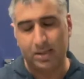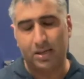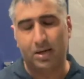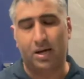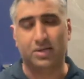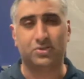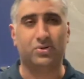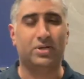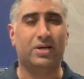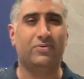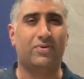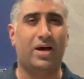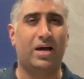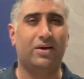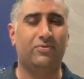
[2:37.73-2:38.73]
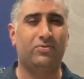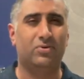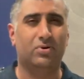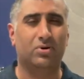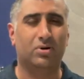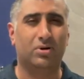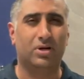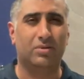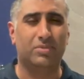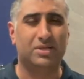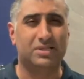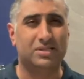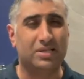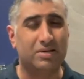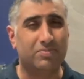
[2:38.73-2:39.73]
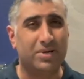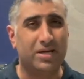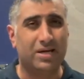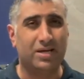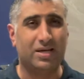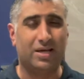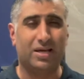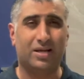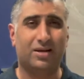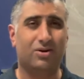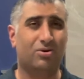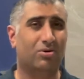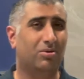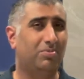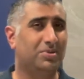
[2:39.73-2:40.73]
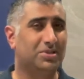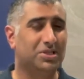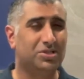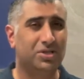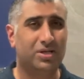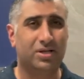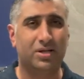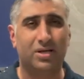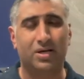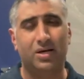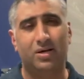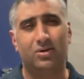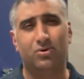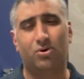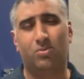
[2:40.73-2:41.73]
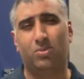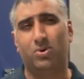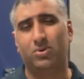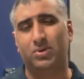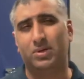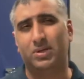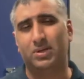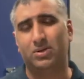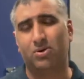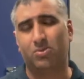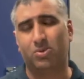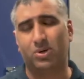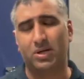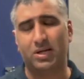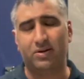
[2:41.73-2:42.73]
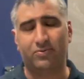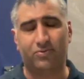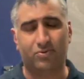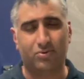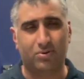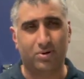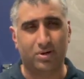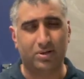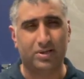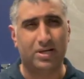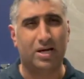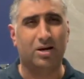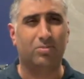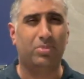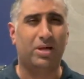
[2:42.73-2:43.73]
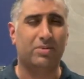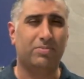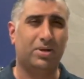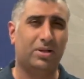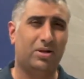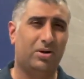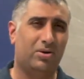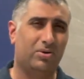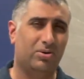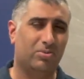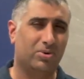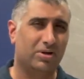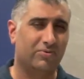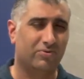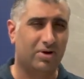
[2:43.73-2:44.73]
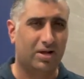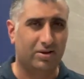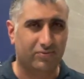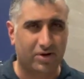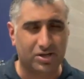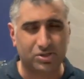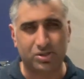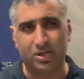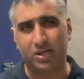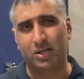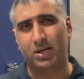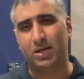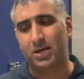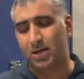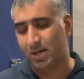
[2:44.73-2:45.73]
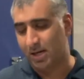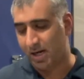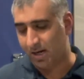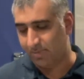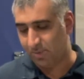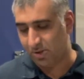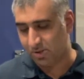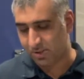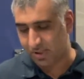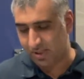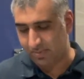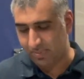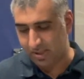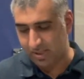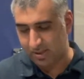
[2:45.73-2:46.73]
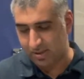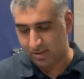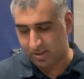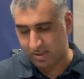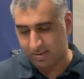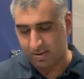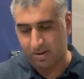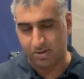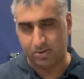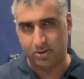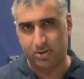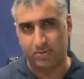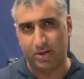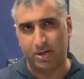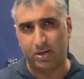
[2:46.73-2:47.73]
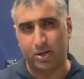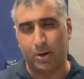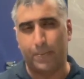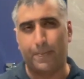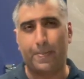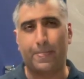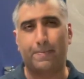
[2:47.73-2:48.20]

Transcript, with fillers: Also on day five, you're gonna be sleeping in a normal position. No more, no more need for the airplane pillow, no more need for elevation. Um, you're just gonna be uh, all good, ready to go.